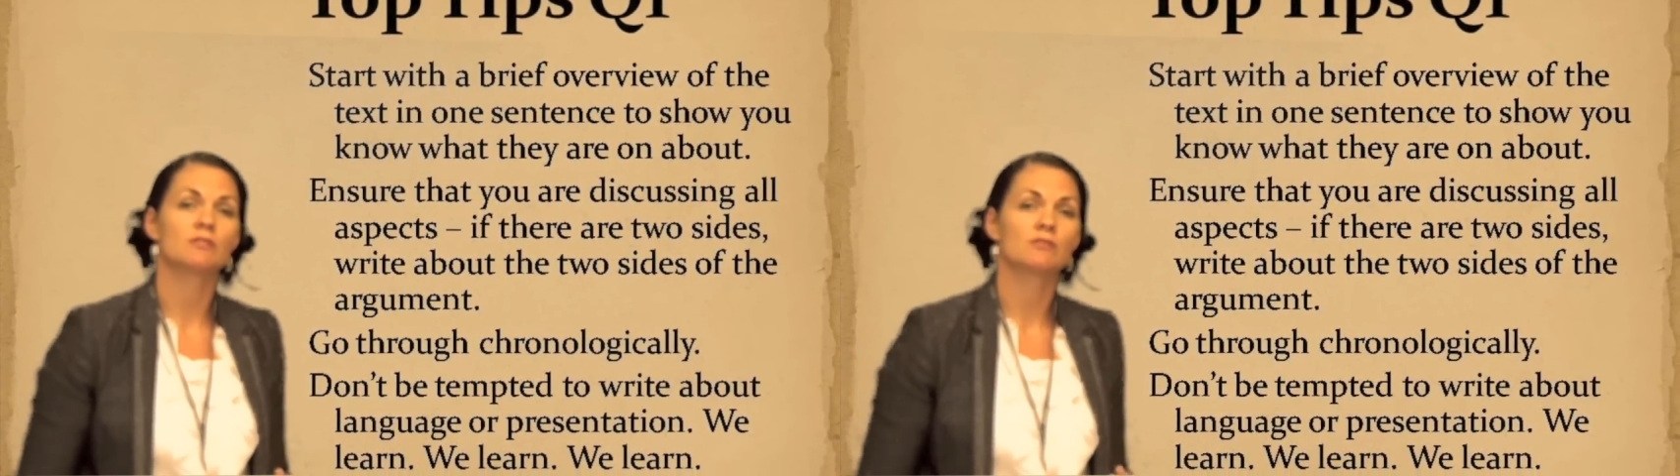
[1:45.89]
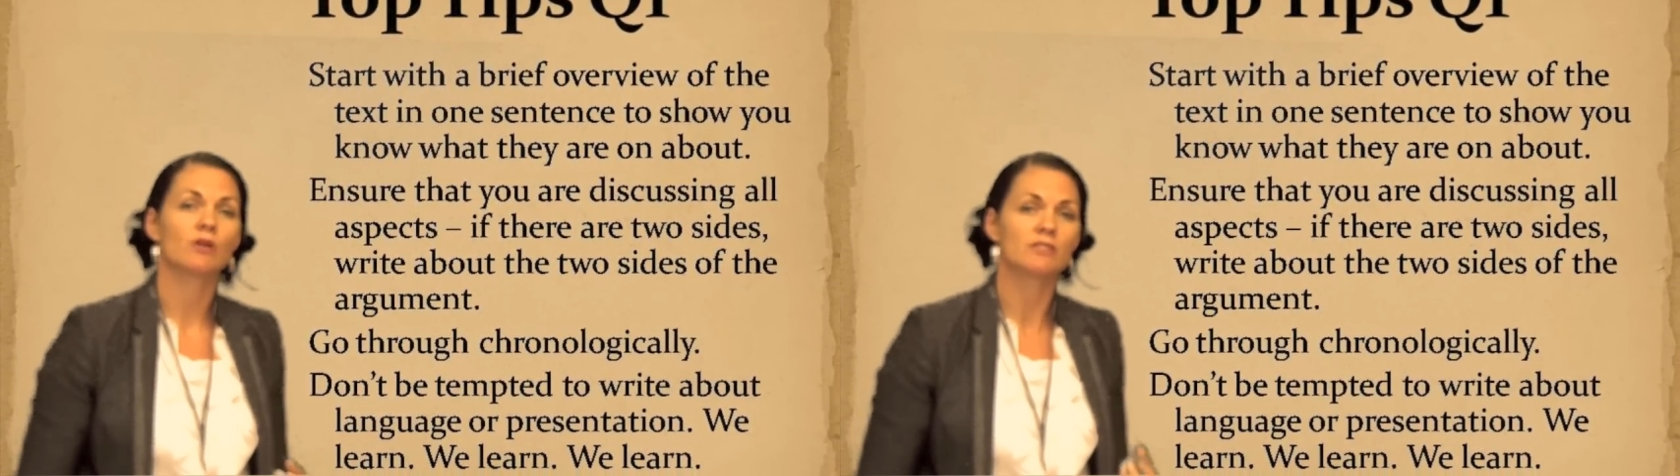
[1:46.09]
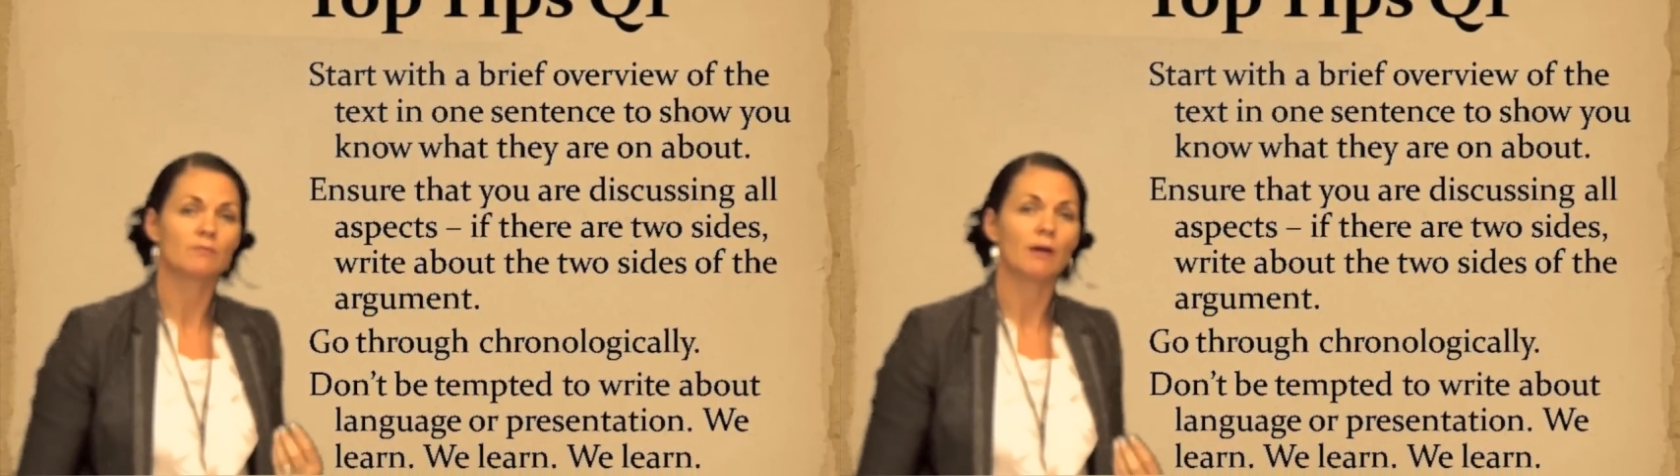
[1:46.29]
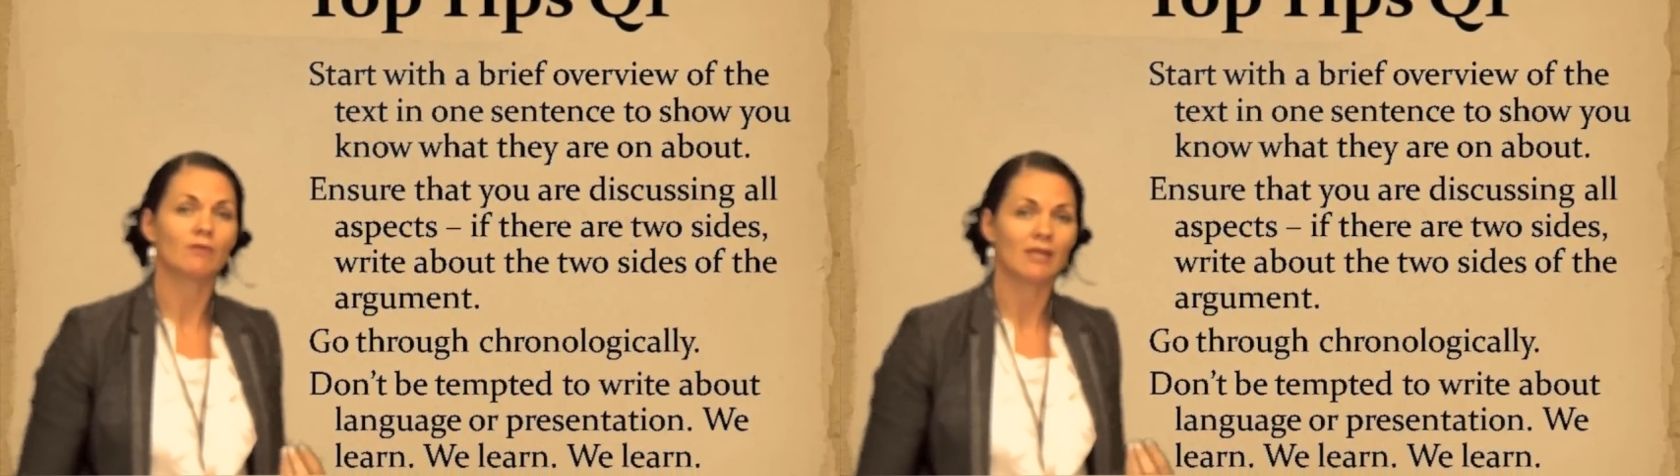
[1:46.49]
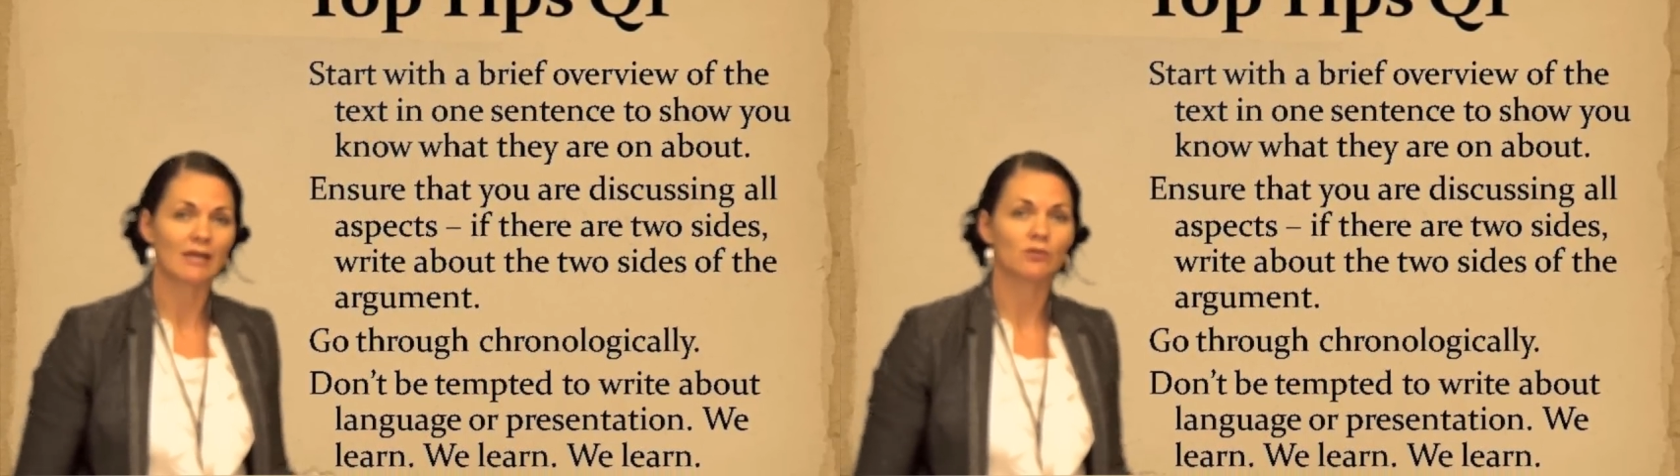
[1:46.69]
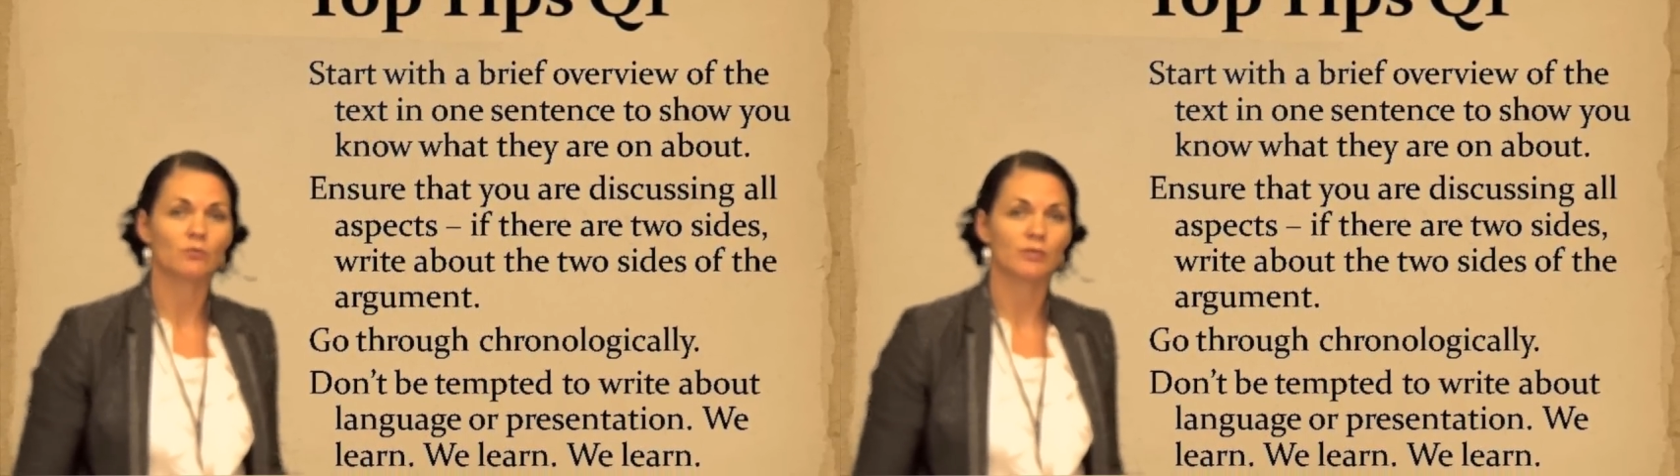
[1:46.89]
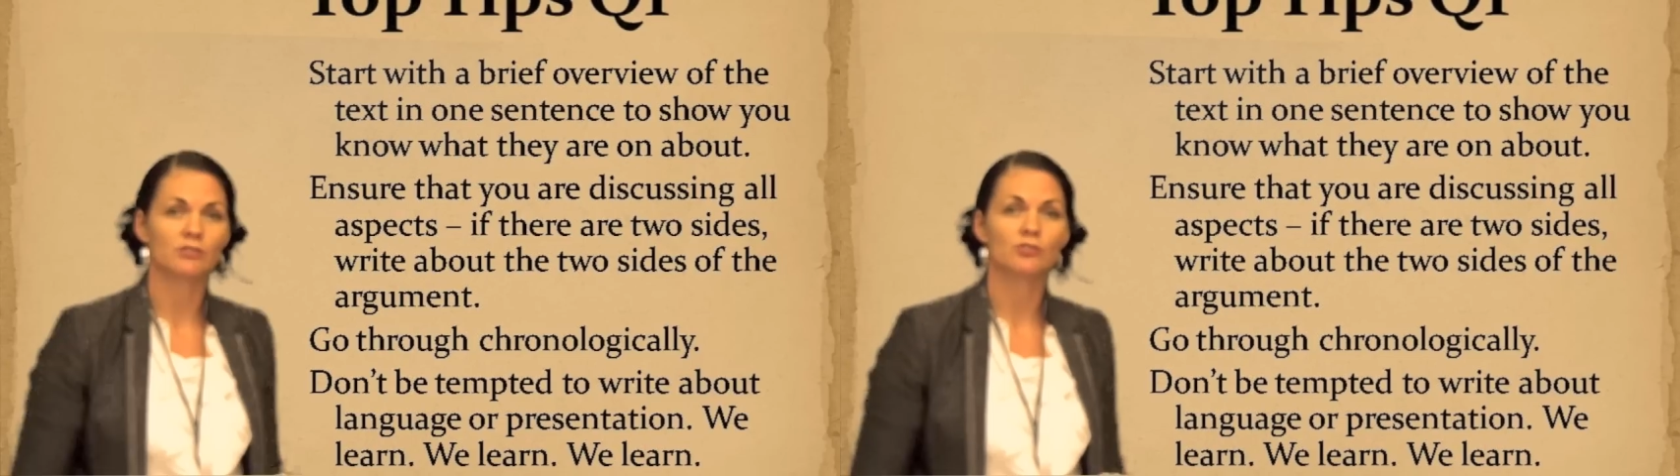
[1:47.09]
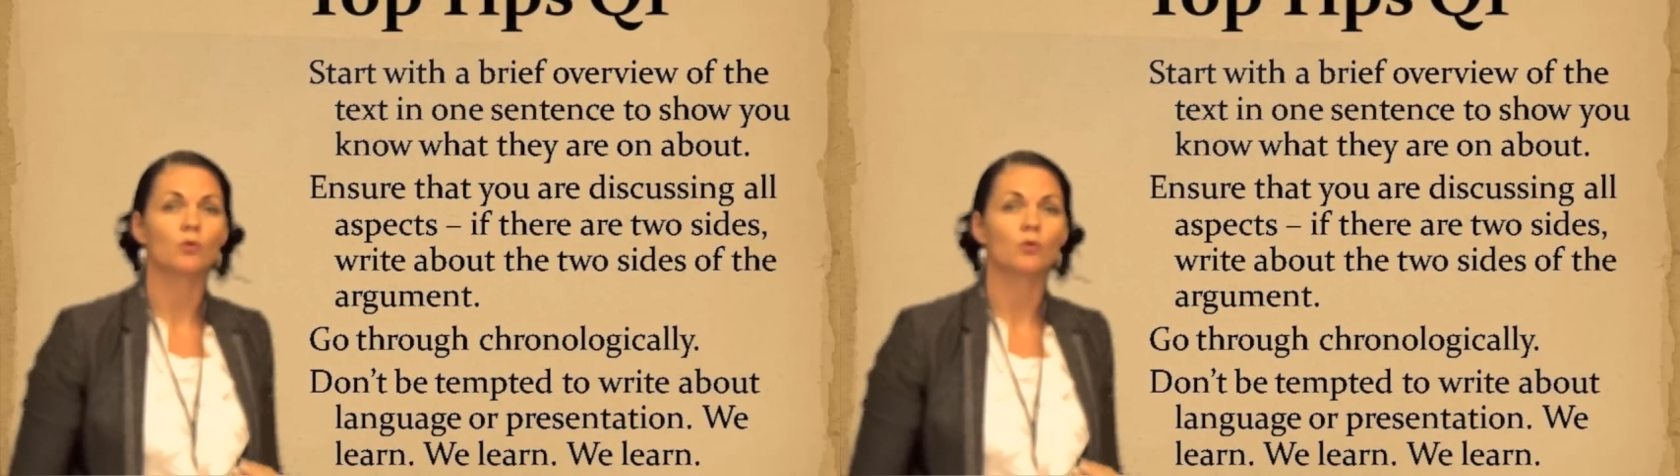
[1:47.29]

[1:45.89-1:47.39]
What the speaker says: to write about language